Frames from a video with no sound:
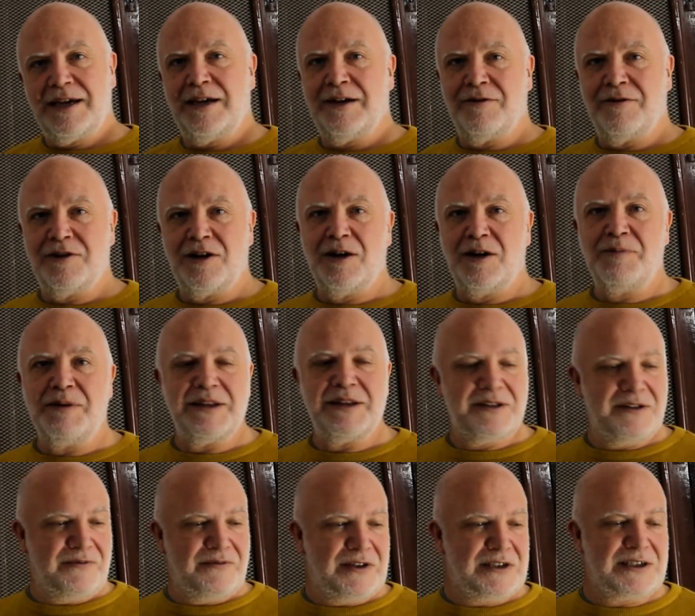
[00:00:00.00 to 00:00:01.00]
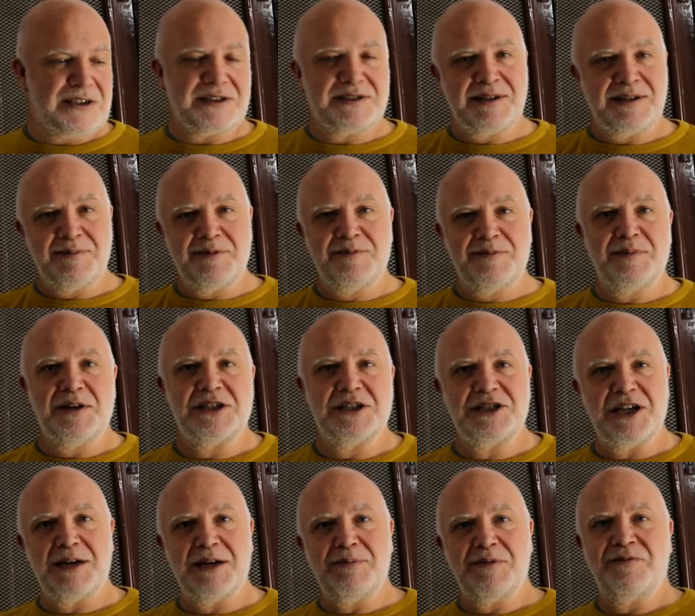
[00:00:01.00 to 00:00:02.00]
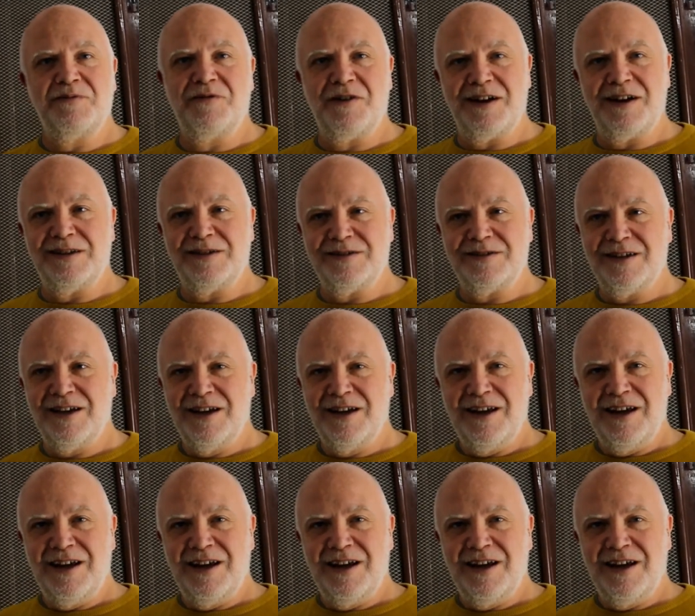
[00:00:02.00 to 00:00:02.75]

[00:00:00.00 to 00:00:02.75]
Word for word: here and I went to visit some of my shaman friends,